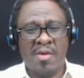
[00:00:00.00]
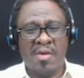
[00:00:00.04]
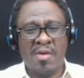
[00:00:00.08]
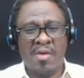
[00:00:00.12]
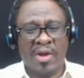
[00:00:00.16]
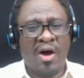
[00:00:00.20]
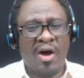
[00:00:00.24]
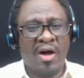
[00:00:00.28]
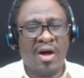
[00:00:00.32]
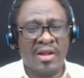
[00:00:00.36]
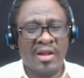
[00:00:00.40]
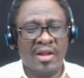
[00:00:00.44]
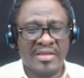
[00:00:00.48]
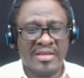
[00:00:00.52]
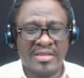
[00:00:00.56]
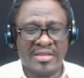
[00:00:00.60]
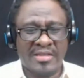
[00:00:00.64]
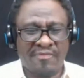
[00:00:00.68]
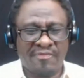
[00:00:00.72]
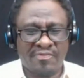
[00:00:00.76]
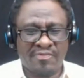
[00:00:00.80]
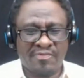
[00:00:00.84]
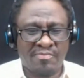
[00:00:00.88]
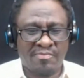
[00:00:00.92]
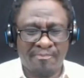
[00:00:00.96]
but all
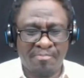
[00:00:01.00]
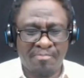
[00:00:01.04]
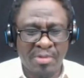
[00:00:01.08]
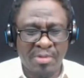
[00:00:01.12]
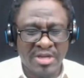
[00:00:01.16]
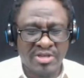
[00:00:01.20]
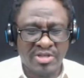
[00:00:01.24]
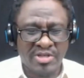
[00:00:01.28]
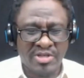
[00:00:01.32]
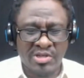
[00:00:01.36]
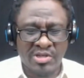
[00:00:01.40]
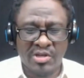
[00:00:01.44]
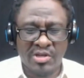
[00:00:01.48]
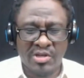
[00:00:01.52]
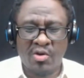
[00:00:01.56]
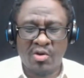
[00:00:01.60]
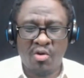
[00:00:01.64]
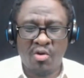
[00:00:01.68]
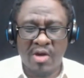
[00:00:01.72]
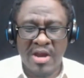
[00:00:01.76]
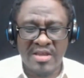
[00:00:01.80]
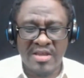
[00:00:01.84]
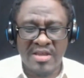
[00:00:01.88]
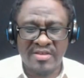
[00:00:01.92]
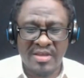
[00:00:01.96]
his pictures look
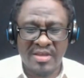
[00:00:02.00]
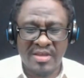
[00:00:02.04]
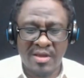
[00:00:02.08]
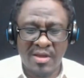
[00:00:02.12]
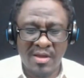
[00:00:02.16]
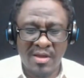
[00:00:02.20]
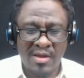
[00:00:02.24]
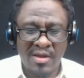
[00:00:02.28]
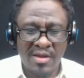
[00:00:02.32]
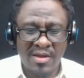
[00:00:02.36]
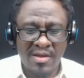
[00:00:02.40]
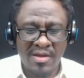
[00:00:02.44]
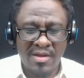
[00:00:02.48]
crazy?